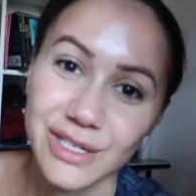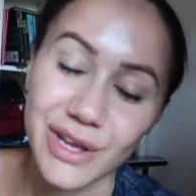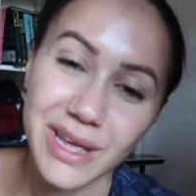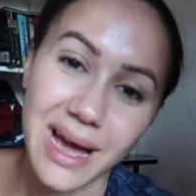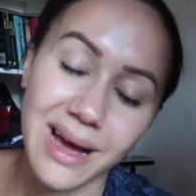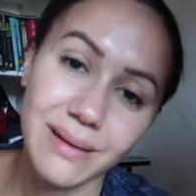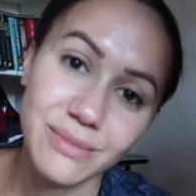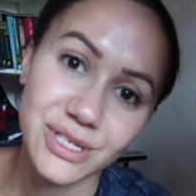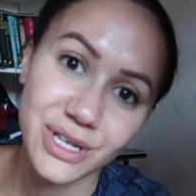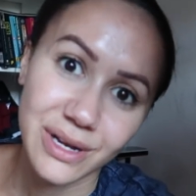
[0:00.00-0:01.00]
So yeah,
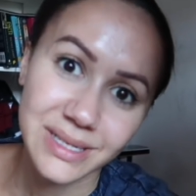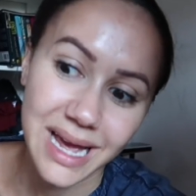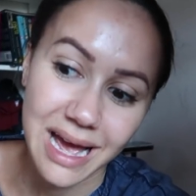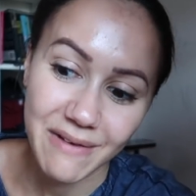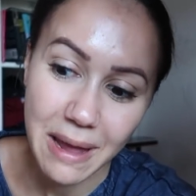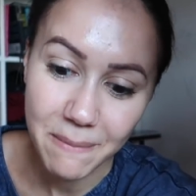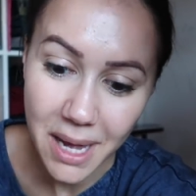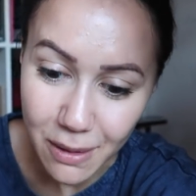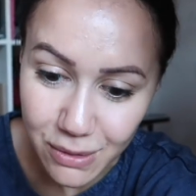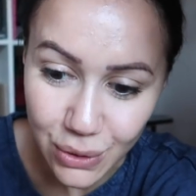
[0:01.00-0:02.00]
I'm just going to have a
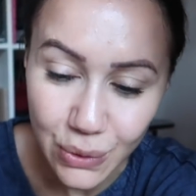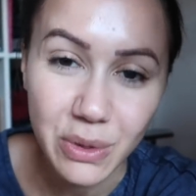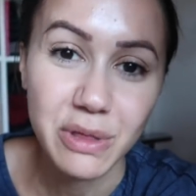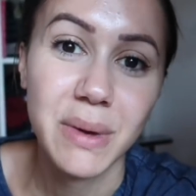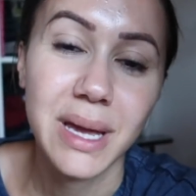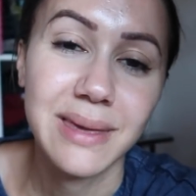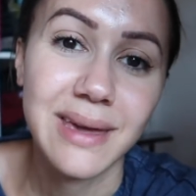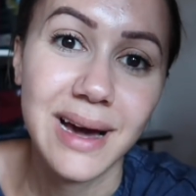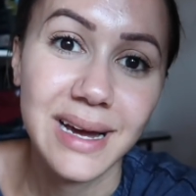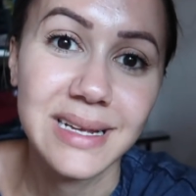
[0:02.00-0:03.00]
pep talk with my
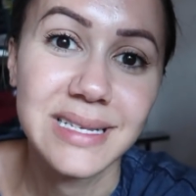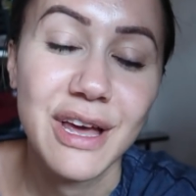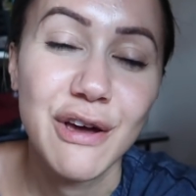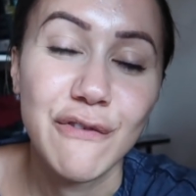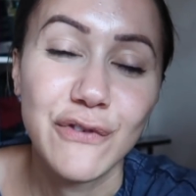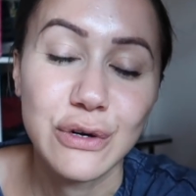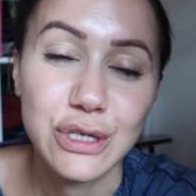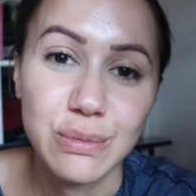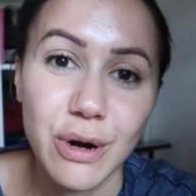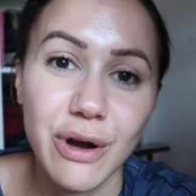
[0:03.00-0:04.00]
guys for
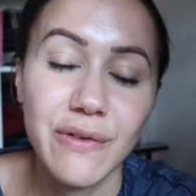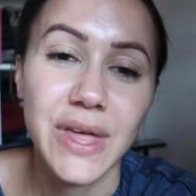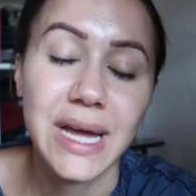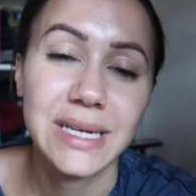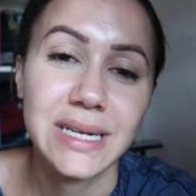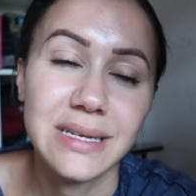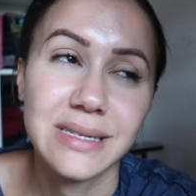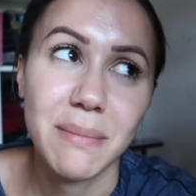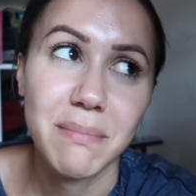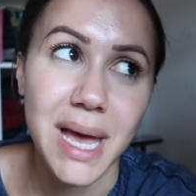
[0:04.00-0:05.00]
tomorrow. That
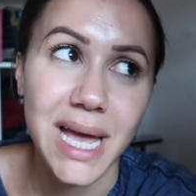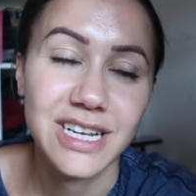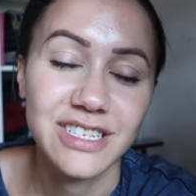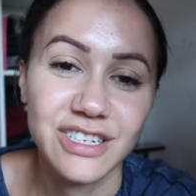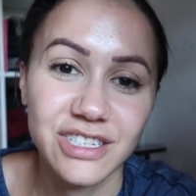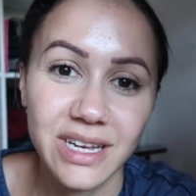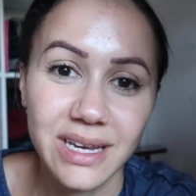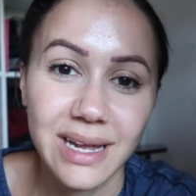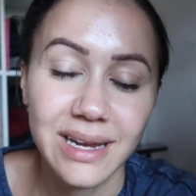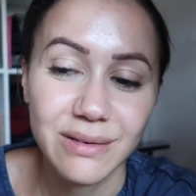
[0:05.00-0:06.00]
is Max,
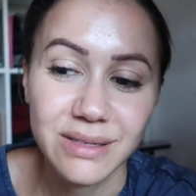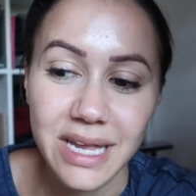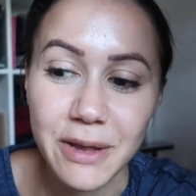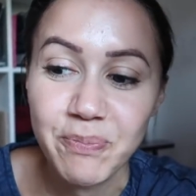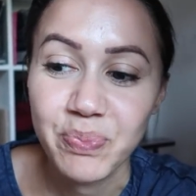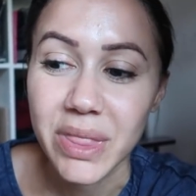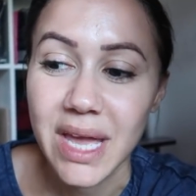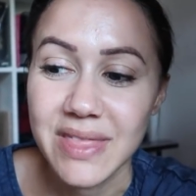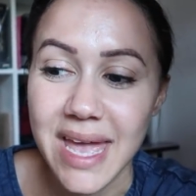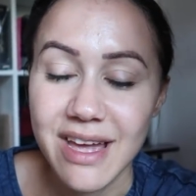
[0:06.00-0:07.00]
Jean and Elsie.
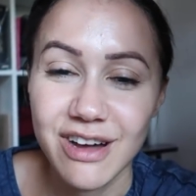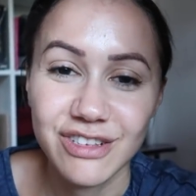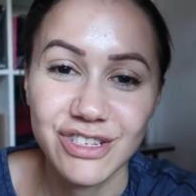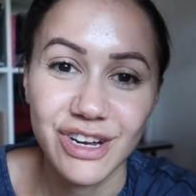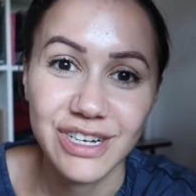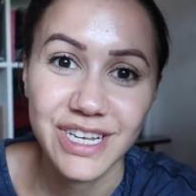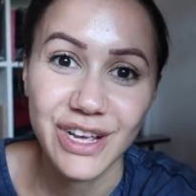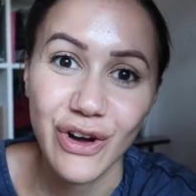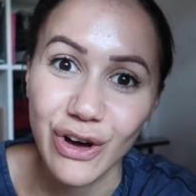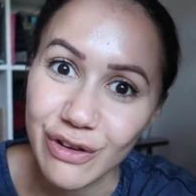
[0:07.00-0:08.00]
They are
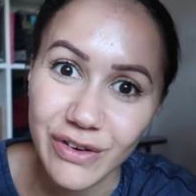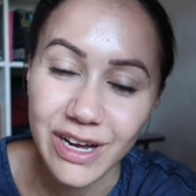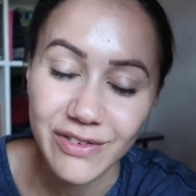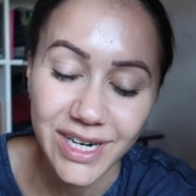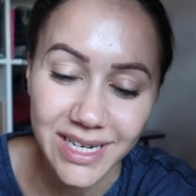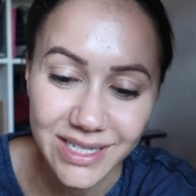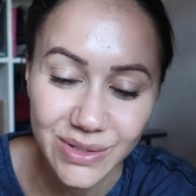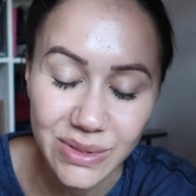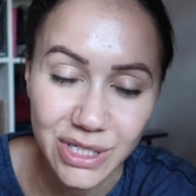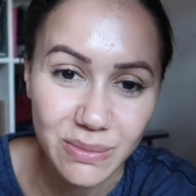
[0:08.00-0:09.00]
starting all of our
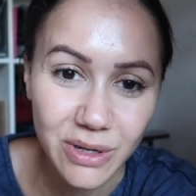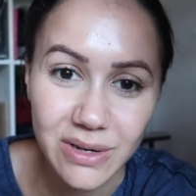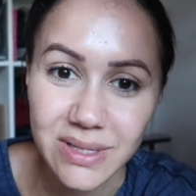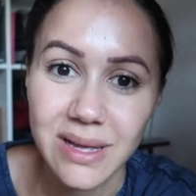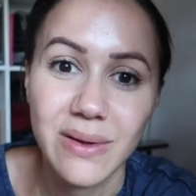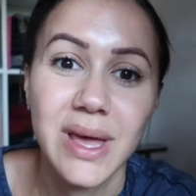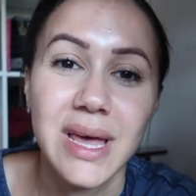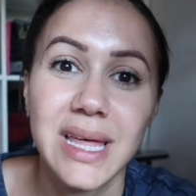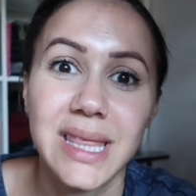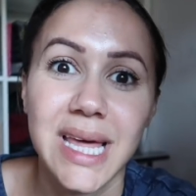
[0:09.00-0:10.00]
rehearsals tomorrow. So
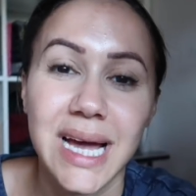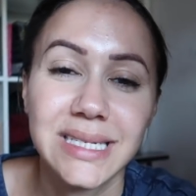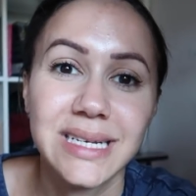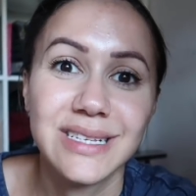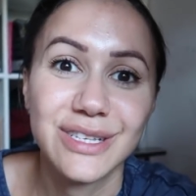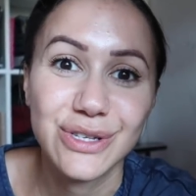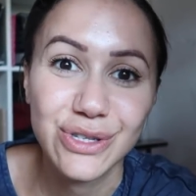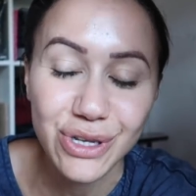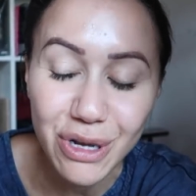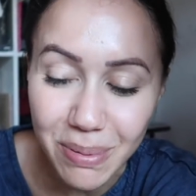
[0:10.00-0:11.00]
that is
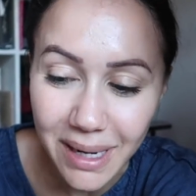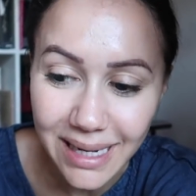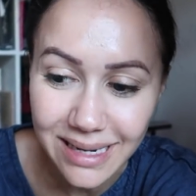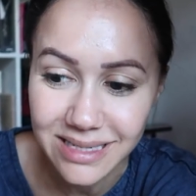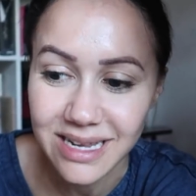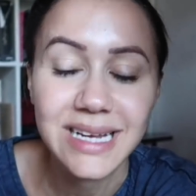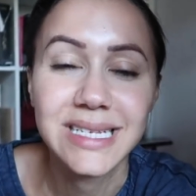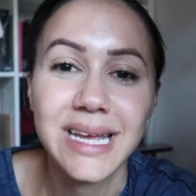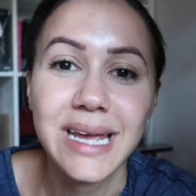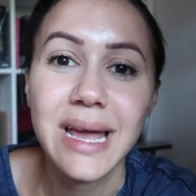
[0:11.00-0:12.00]
super
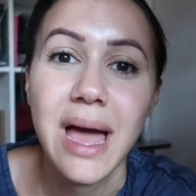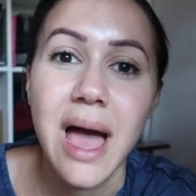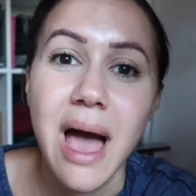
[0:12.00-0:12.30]
exciting.